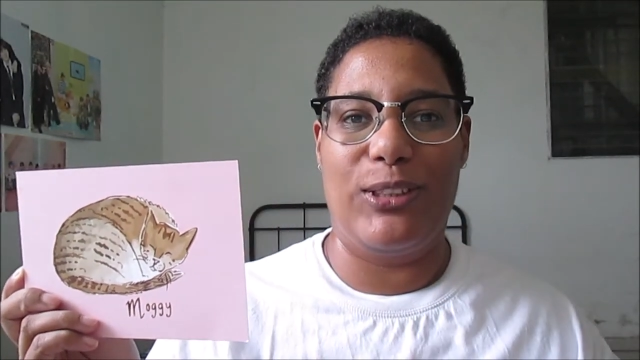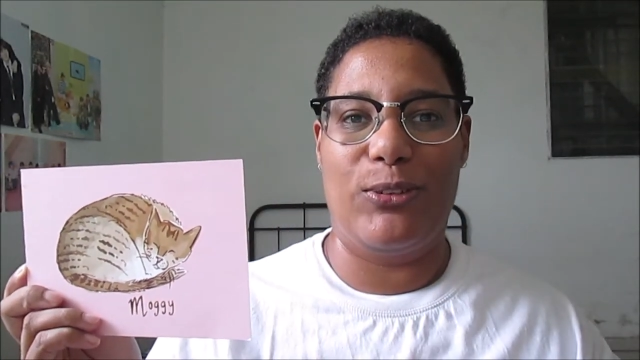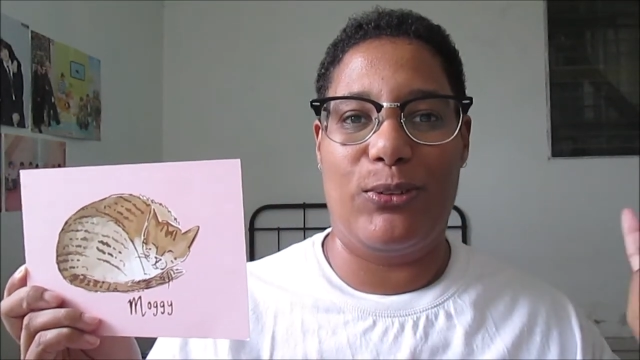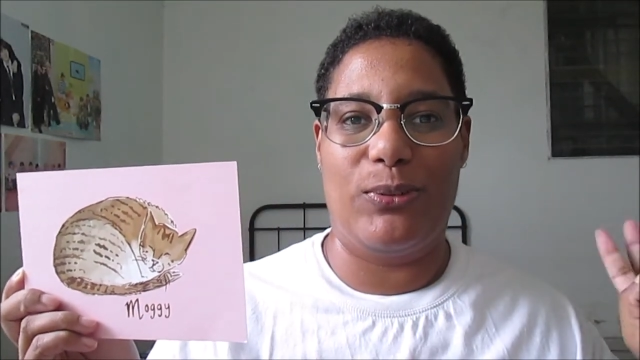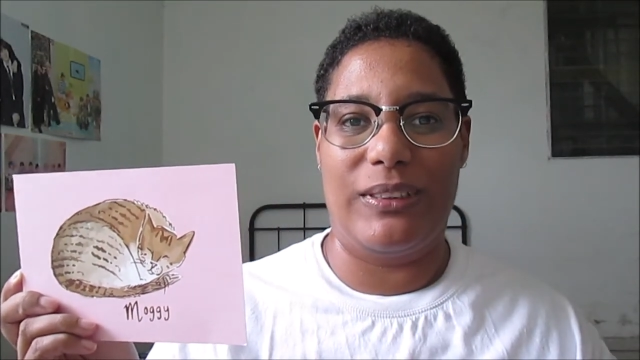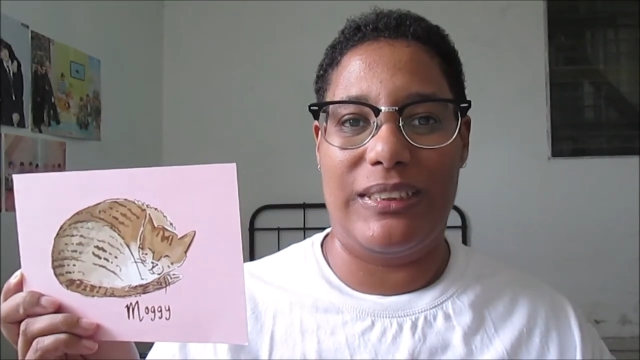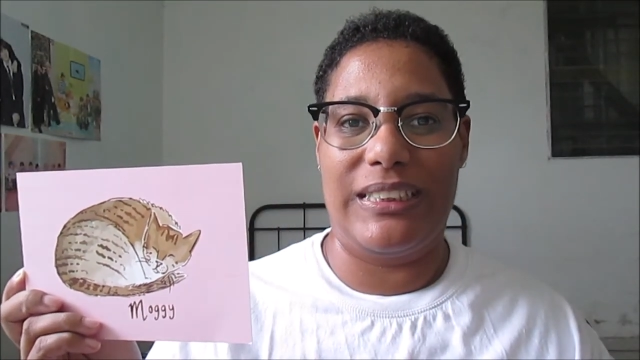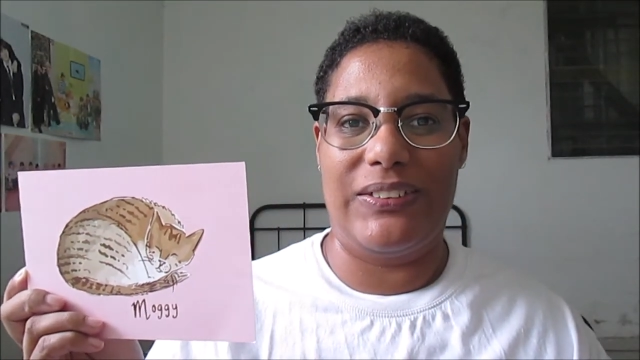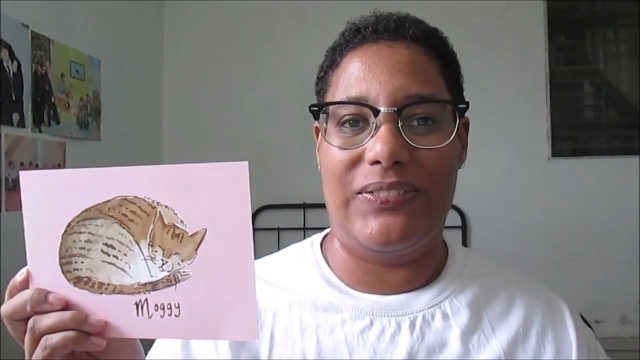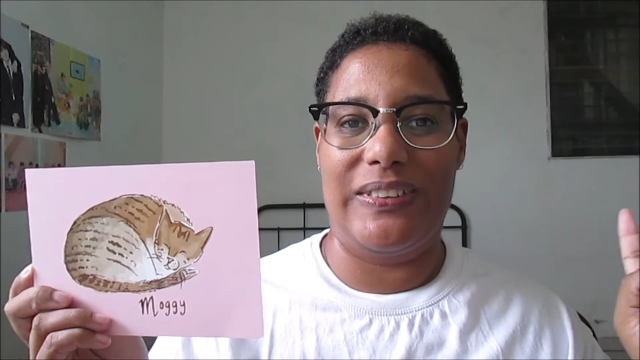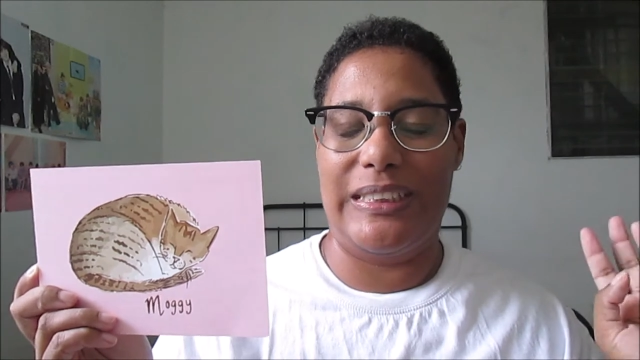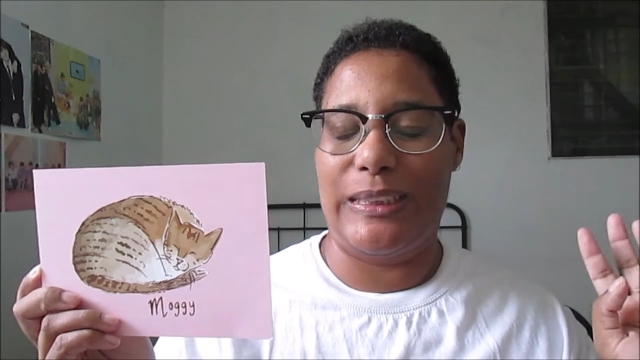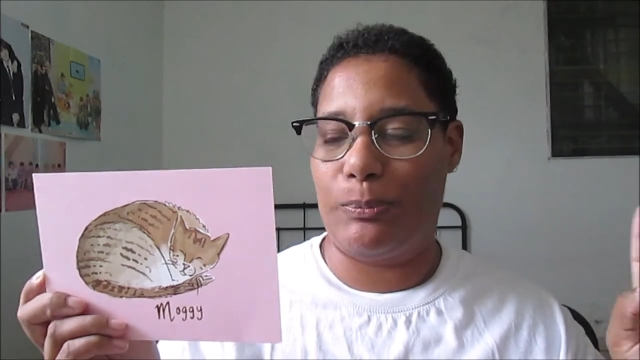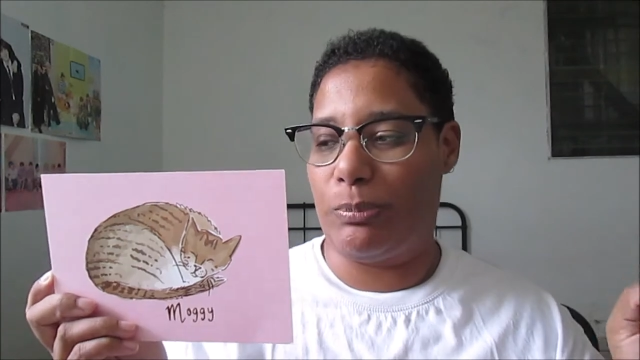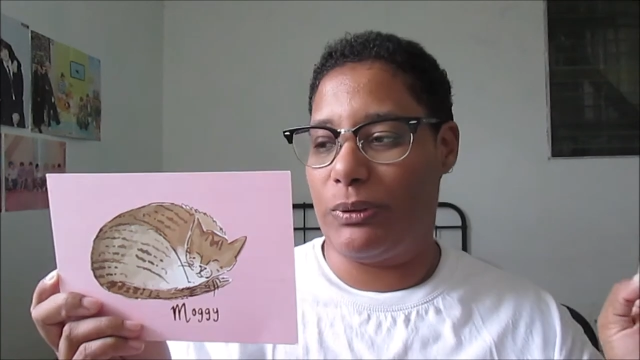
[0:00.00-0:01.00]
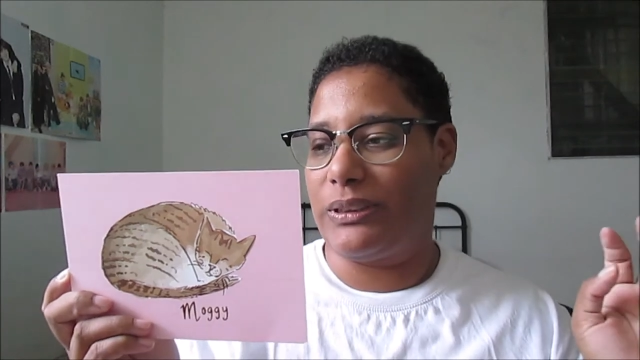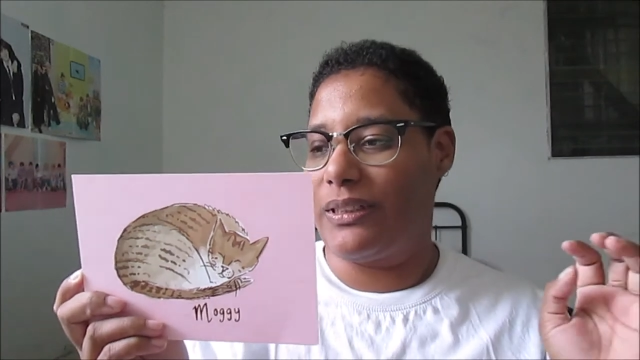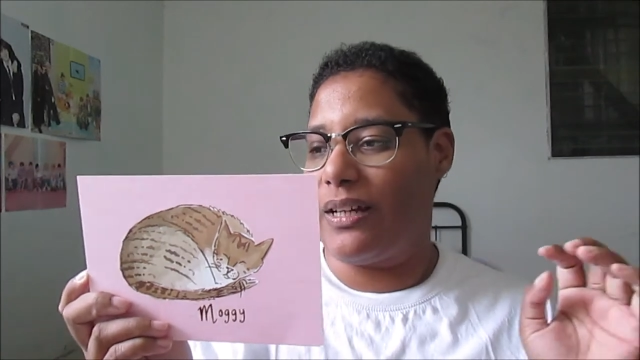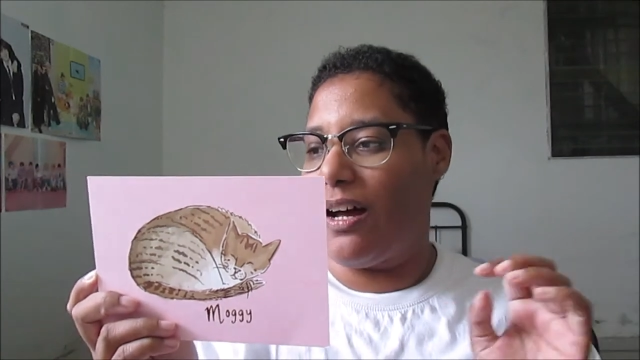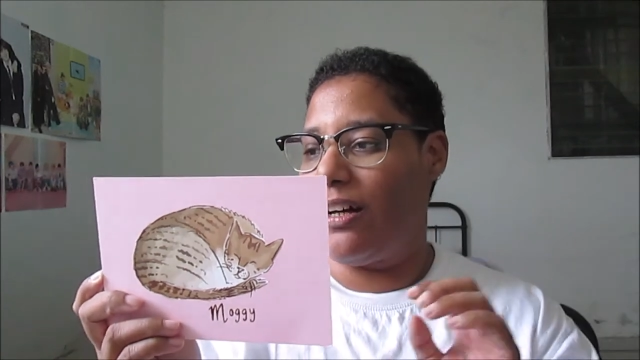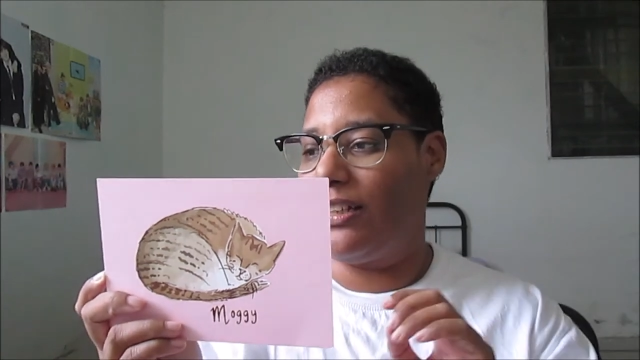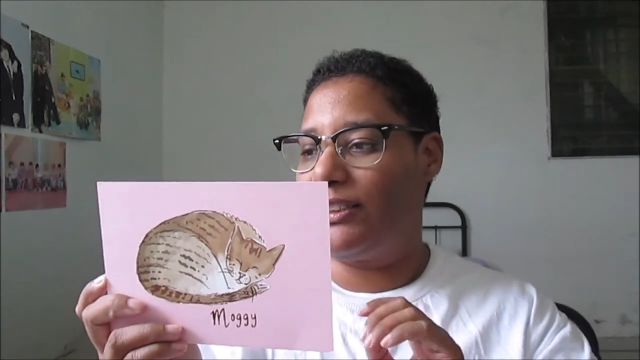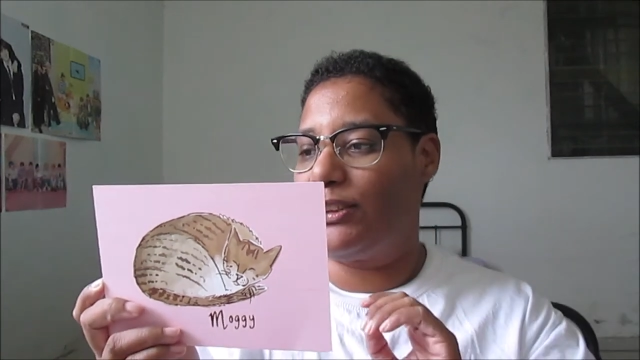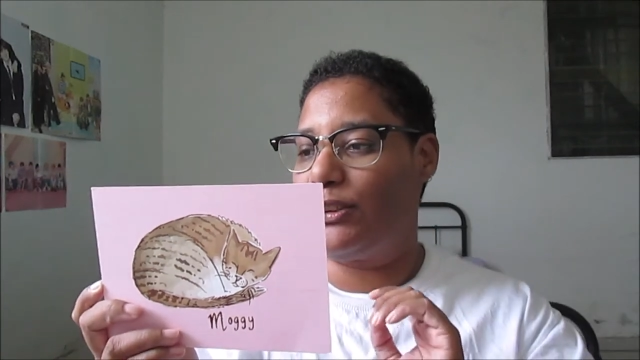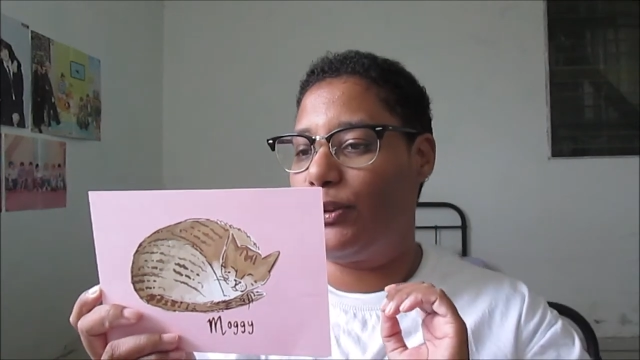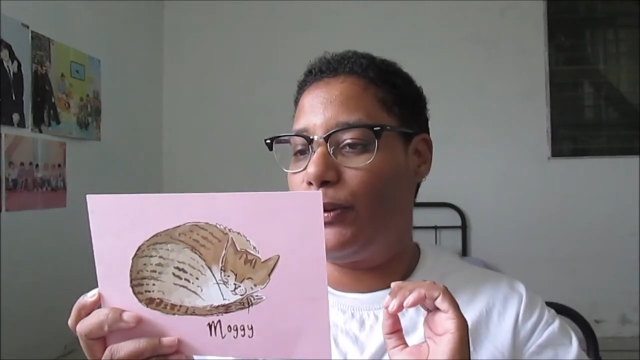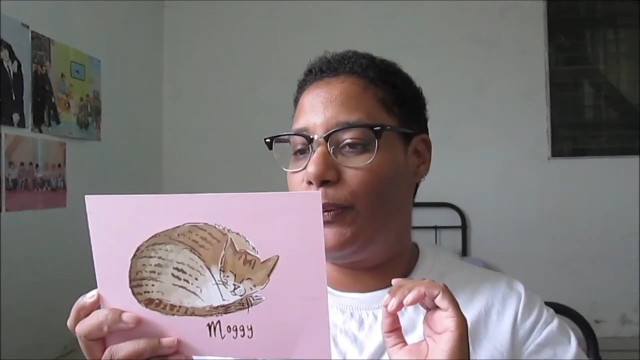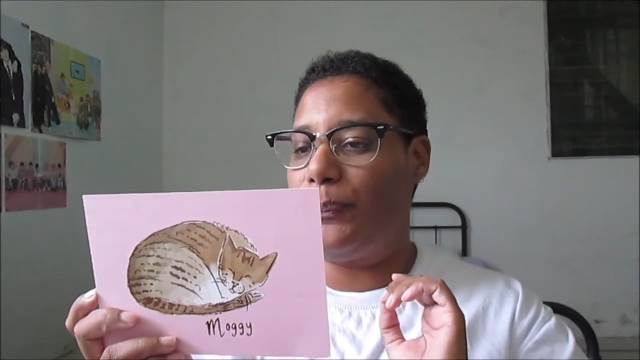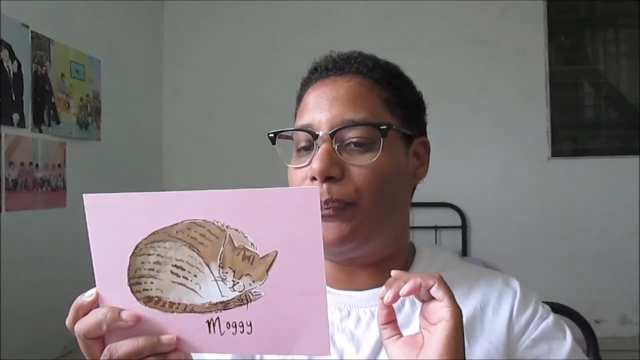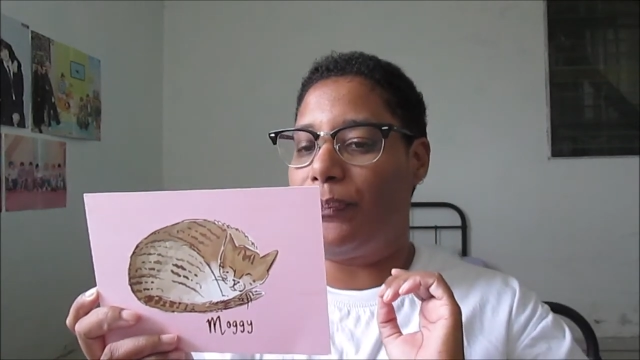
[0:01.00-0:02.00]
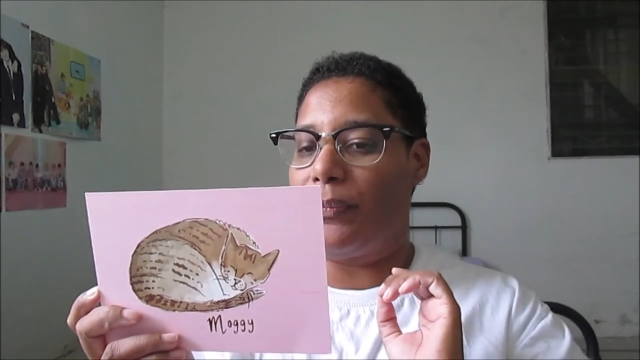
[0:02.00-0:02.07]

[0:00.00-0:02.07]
to receive this postcard. So